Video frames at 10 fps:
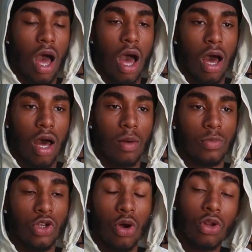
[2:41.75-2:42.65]

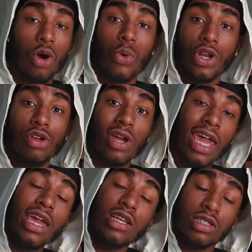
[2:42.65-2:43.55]
um you know lowering your
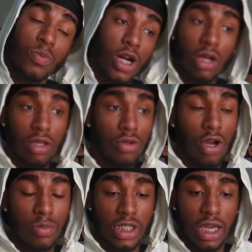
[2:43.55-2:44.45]
gaze bruh you
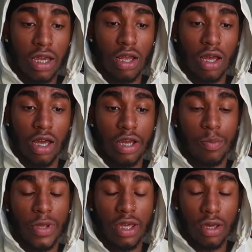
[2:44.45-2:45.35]
know i'm saying
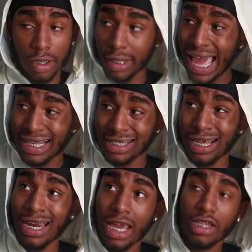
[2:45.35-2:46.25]
and be as
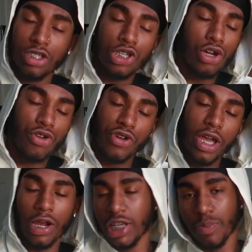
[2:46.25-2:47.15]
connected to your
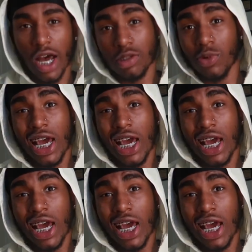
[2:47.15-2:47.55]
creator as possible.